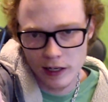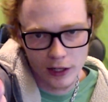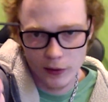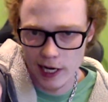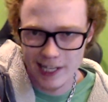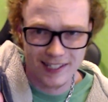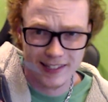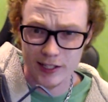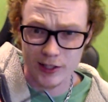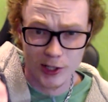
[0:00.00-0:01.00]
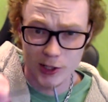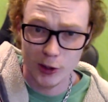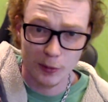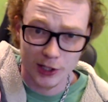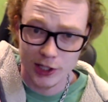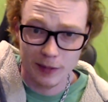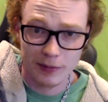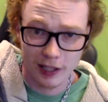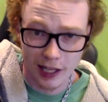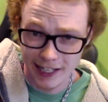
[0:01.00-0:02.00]
Otherwise, these are super cheap.
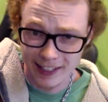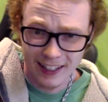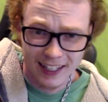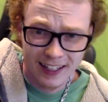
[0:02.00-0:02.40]
They're like,